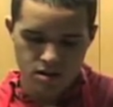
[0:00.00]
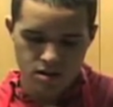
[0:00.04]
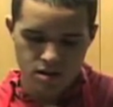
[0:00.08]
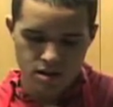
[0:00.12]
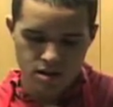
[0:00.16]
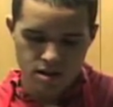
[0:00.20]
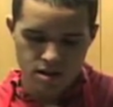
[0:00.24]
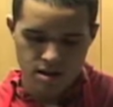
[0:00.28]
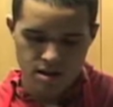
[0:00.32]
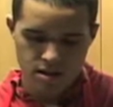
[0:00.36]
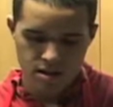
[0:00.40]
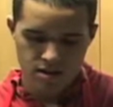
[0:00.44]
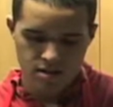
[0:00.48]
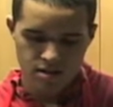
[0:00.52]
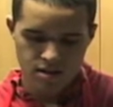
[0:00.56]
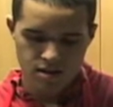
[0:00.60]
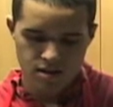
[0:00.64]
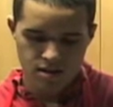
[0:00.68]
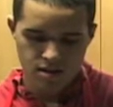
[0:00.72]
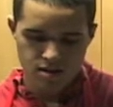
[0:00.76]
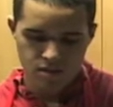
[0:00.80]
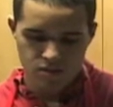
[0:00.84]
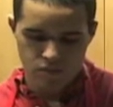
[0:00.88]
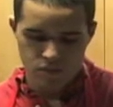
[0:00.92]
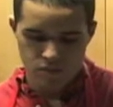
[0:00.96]
and it's
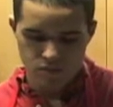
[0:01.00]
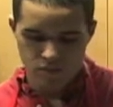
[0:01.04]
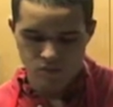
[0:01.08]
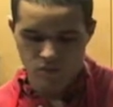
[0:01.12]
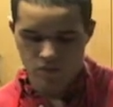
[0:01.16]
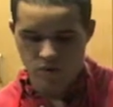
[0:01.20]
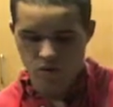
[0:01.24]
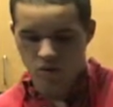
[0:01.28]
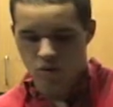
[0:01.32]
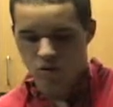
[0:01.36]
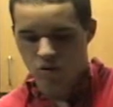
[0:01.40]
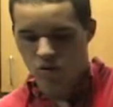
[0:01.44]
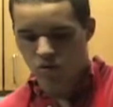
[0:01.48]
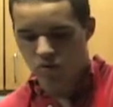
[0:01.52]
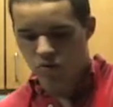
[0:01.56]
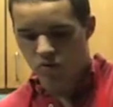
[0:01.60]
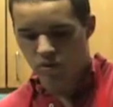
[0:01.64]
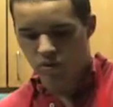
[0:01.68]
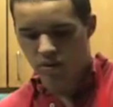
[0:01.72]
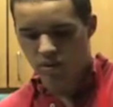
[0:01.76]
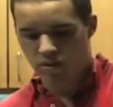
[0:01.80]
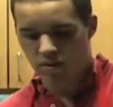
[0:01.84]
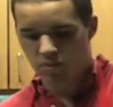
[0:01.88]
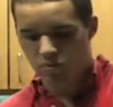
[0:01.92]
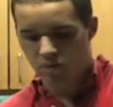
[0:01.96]
gonna
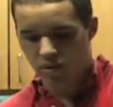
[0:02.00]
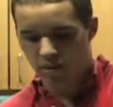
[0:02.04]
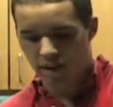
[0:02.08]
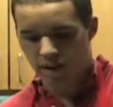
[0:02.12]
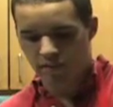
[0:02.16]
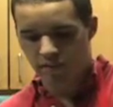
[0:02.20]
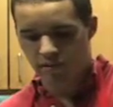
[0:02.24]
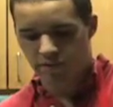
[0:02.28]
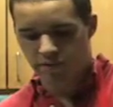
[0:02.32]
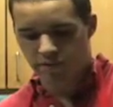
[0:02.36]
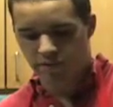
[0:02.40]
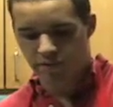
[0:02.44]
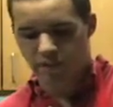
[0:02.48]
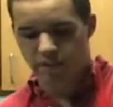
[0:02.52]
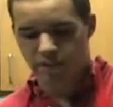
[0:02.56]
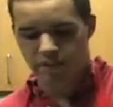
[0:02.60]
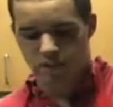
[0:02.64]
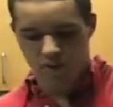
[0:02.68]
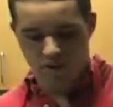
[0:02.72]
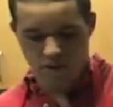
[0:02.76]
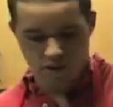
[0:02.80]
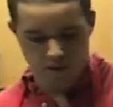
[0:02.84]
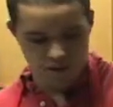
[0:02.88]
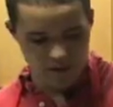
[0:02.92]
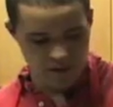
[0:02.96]
really bring out the
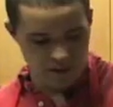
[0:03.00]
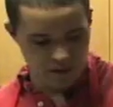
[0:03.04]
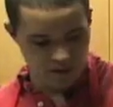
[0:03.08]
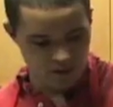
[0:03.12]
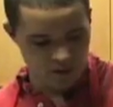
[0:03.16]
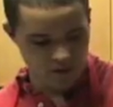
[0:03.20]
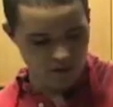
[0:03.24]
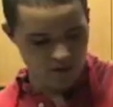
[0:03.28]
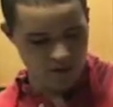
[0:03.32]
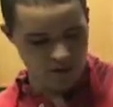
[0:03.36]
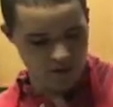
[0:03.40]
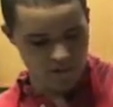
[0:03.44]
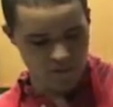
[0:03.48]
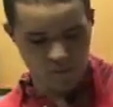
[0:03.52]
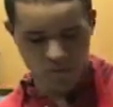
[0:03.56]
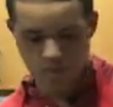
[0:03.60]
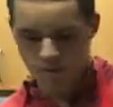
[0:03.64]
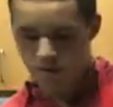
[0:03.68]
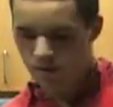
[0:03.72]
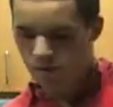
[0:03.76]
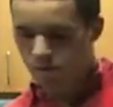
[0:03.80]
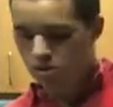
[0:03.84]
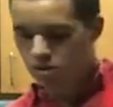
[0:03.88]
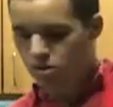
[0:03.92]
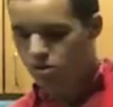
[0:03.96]
flavor in this shrimp.
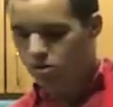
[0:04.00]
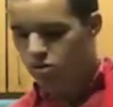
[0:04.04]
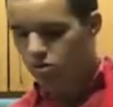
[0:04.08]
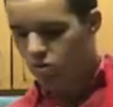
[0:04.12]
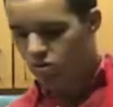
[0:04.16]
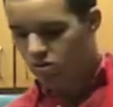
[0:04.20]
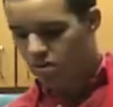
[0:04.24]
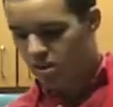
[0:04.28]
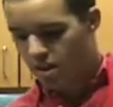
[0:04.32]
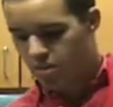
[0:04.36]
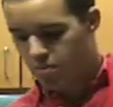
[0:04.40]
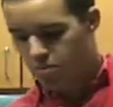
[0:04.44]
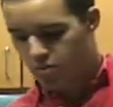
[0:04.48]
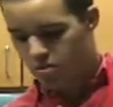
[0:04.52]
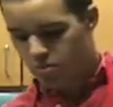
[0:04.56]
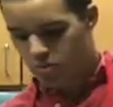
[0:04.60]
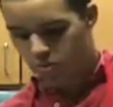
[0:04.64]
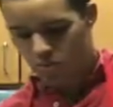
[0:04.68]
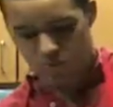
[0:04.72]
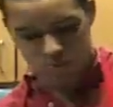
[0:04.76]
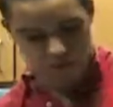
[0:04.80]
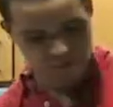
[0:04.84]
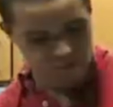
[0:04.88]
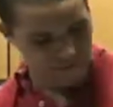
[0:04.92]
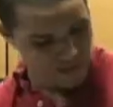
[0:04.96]
2
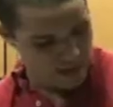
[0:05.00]
tablespoons of